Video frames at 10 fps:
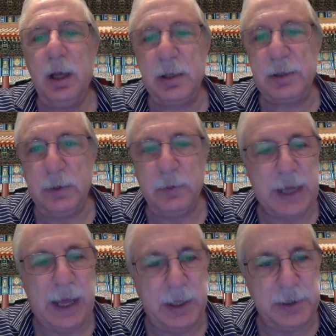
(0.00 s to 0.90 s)
Huxley
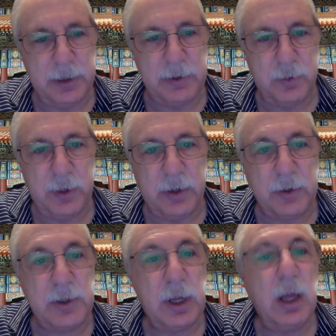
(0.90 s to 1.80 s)
was asking his
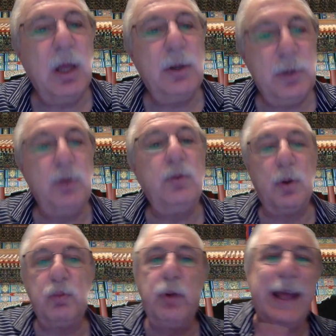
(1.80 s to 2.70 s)
readers to
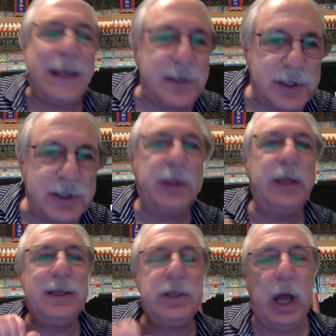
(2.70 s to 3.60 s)
erase the
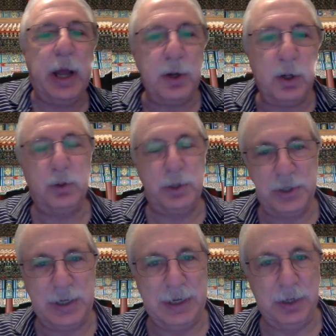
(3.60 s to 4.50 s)
entire
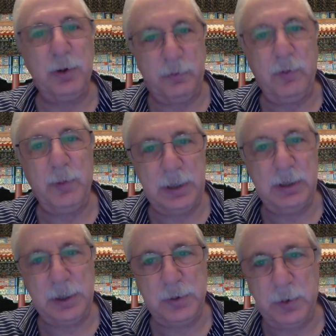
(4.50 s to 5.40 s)
Christian era from
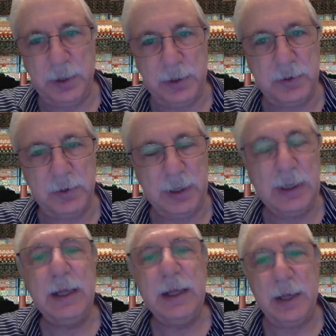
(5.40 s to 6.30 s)
intellectual history
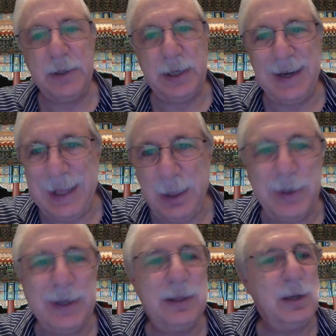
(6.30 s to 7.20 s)
as it
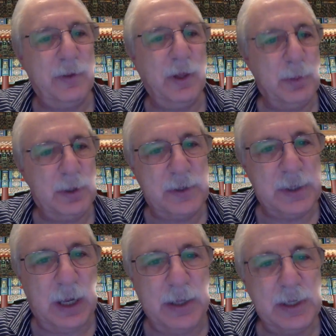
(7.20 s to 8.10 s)
inhibited the development of
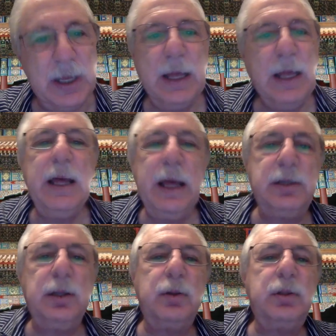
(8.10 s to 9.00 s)
science, and
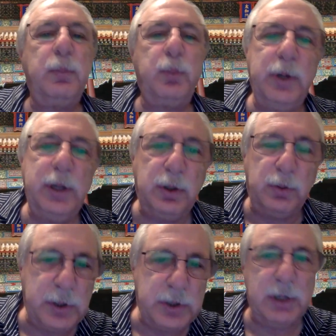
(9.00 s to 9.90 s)
to look to
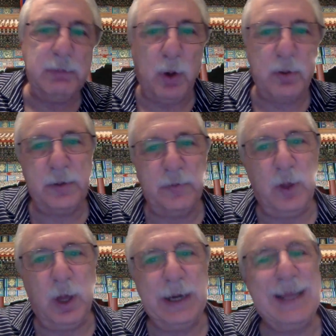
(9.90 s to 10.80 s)
pre-Christian modes of
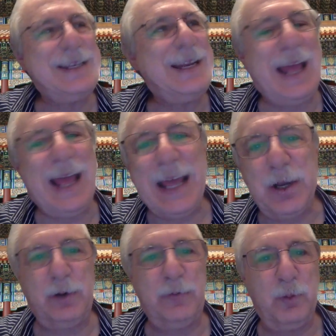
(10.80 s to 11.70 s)
thought as an
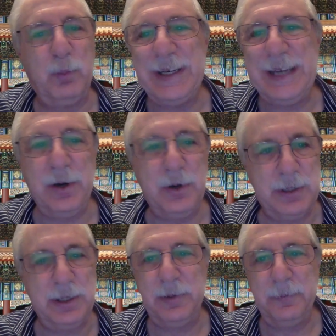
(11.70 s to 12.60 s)
anchor for
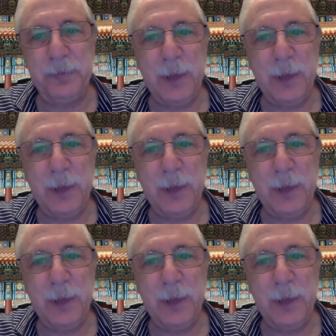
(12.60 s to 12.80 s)
modernity.